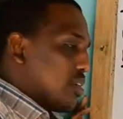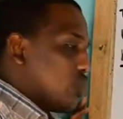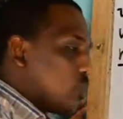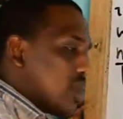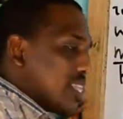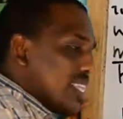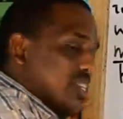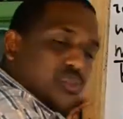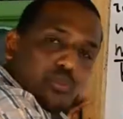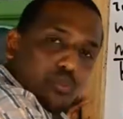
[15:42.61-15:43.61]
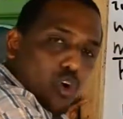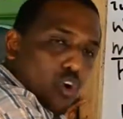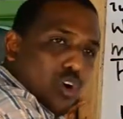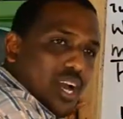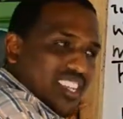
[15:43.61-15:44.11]
To get this more,
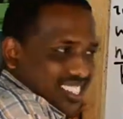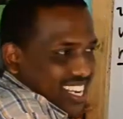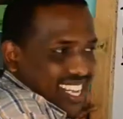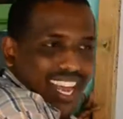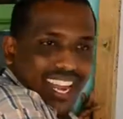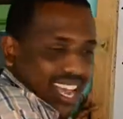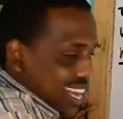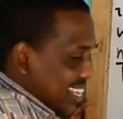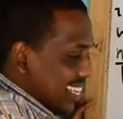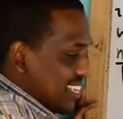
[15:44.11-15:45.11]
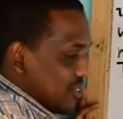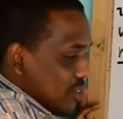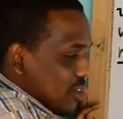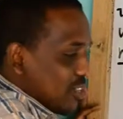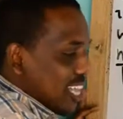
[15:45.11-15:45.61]
I said earlier, we
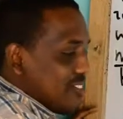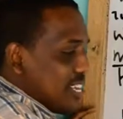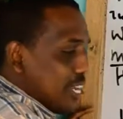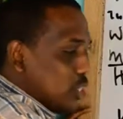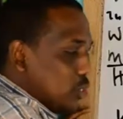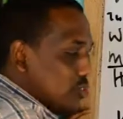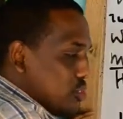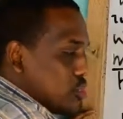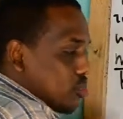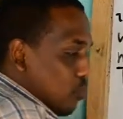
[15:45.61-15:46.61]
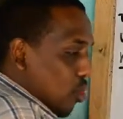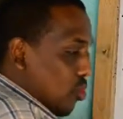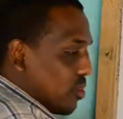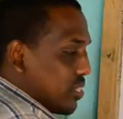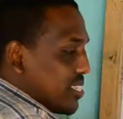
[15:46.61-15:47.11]
don't have the ratio of this more,
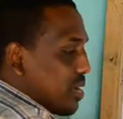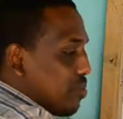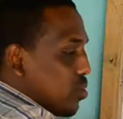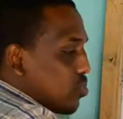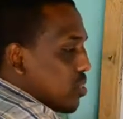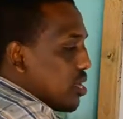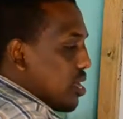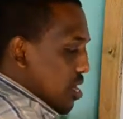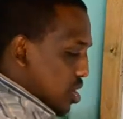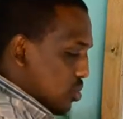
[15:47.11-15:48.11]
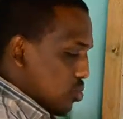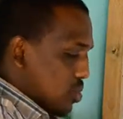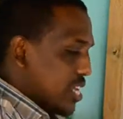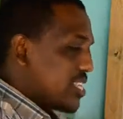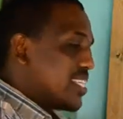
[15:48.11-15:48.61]
this amount. To
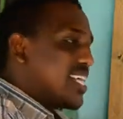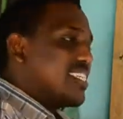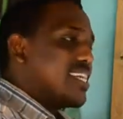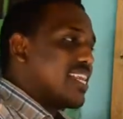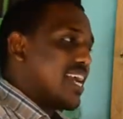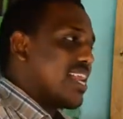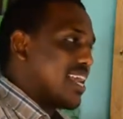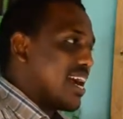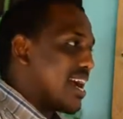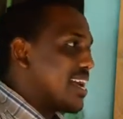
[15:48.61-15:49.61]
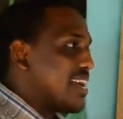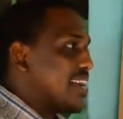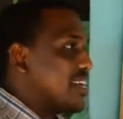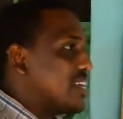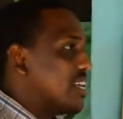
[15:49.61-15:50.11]
get it, I said earlier,
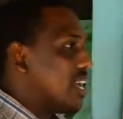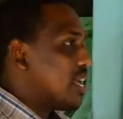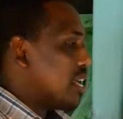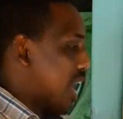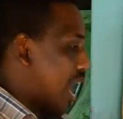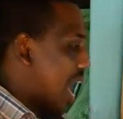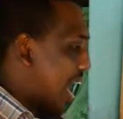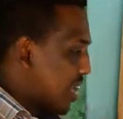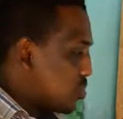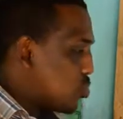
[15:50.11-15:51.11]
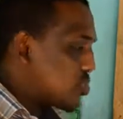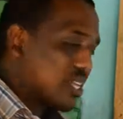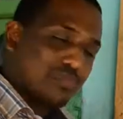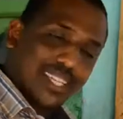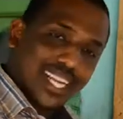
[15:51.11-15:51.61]
you
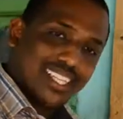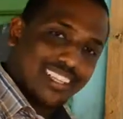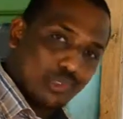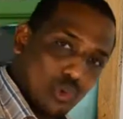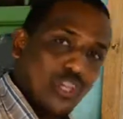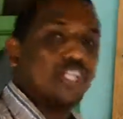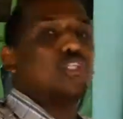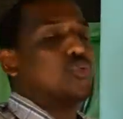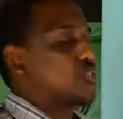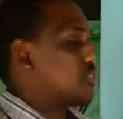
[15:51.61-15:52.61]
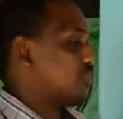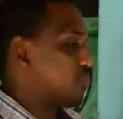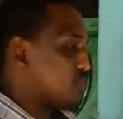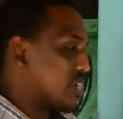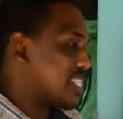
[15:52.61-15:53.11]
subtract the two ratios to
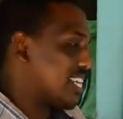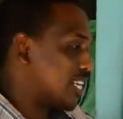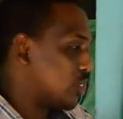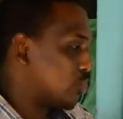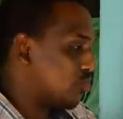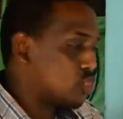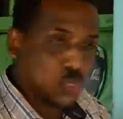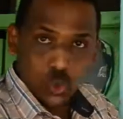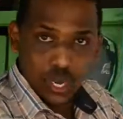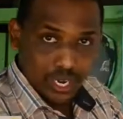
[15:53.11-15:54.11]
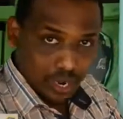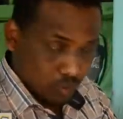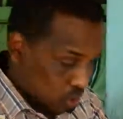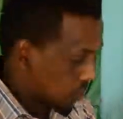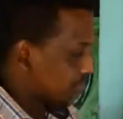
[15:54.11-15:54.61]
get the ratio of these 200
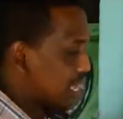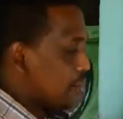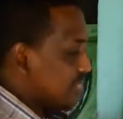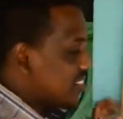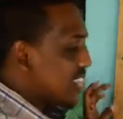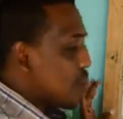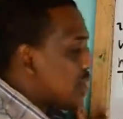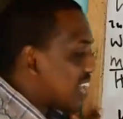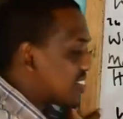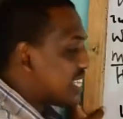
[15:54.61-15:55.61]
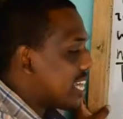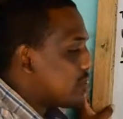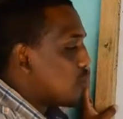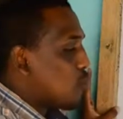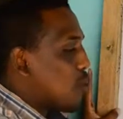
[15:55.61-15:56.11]
more. But if they would have said
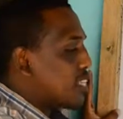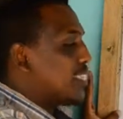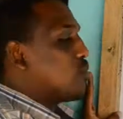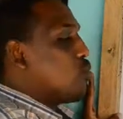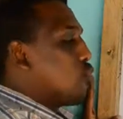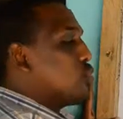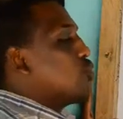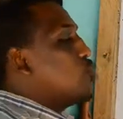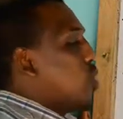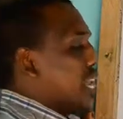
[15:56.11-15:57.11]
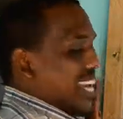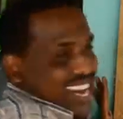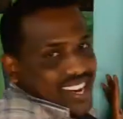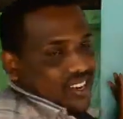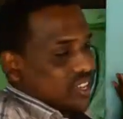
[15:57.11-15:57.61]
when Jiku got
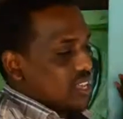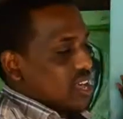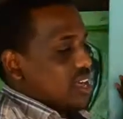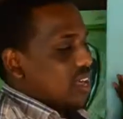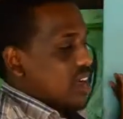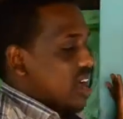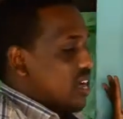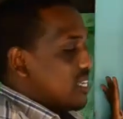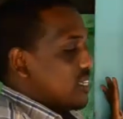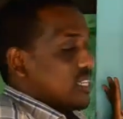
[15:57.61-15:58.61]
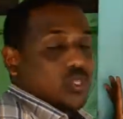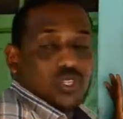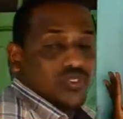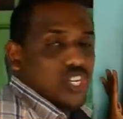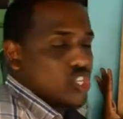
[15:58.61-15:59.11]
200, that one is
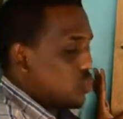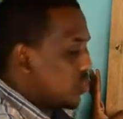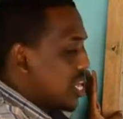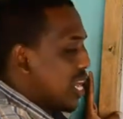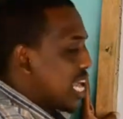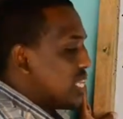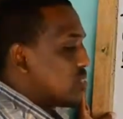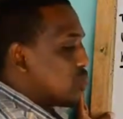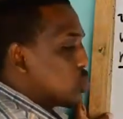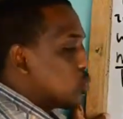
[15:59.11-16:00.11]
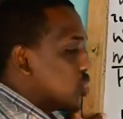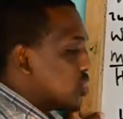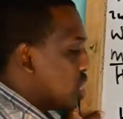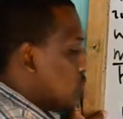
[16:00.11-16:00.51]
very easy. You say 9 is equals to this.